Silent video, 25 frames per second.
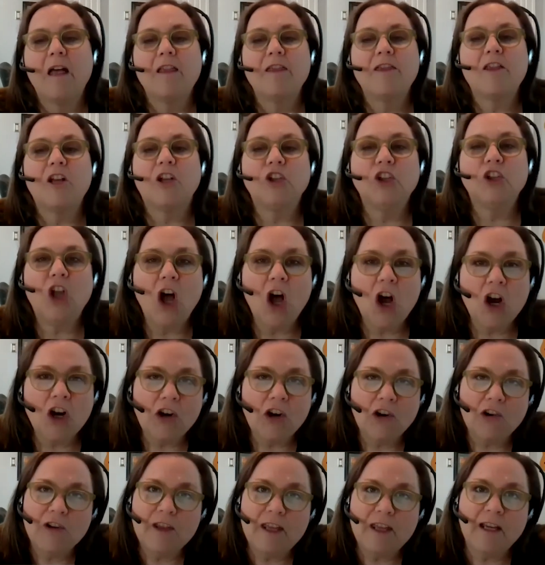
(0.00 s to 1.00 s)
The
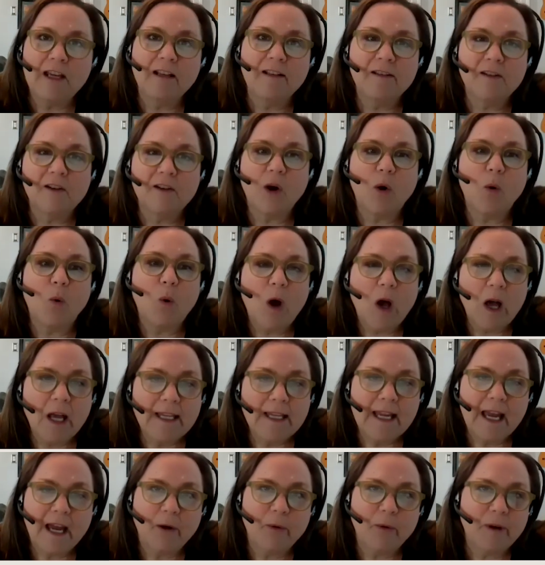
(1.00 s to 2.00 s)
longer things go on,
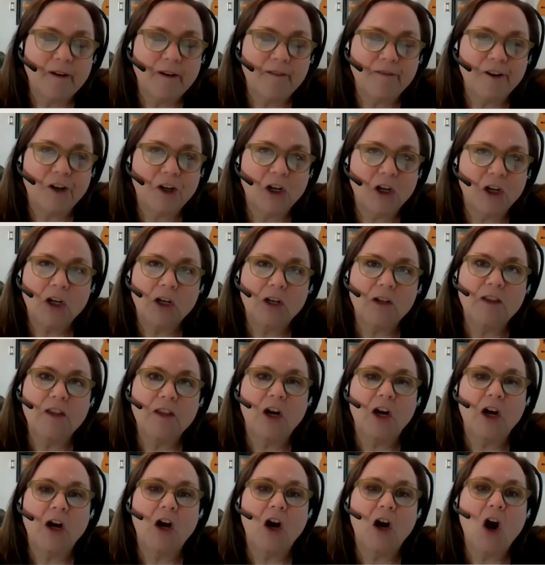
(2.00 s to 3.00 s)
however, the
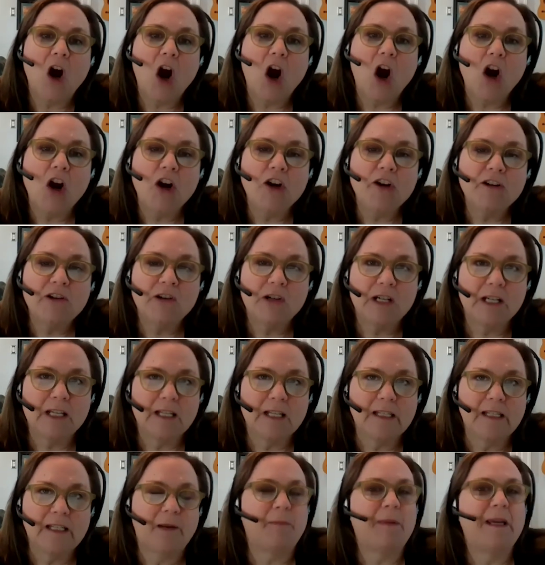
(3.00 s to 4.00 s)
harder it
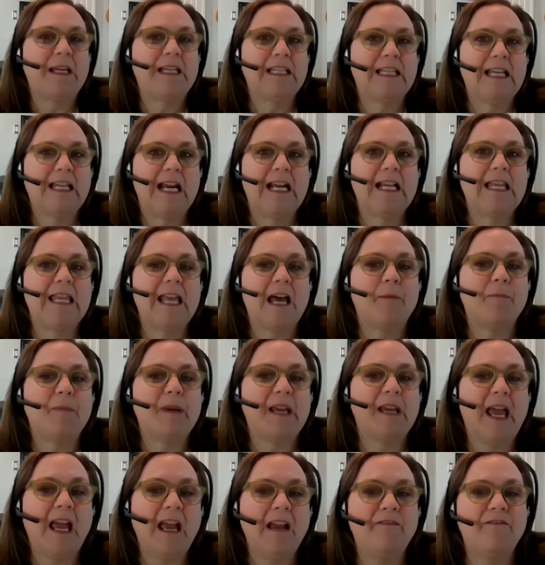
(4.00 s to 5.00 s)
is to maintain that
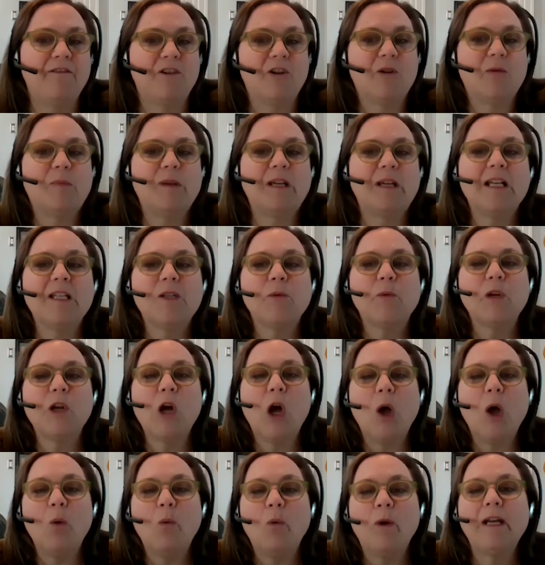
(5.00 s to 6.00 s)
behavior, because we
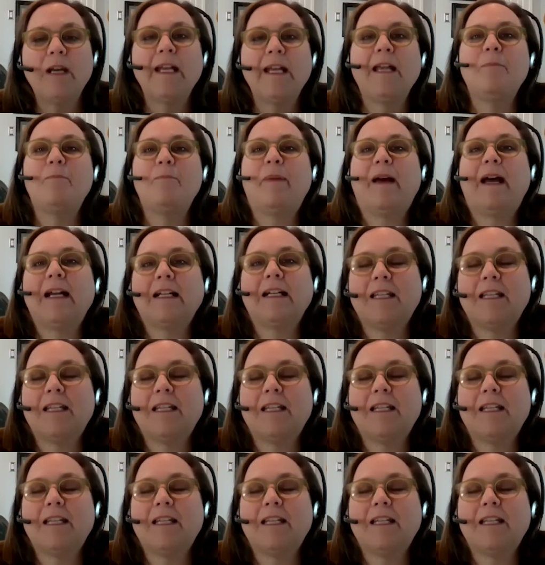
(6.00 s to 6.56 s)
all want to get back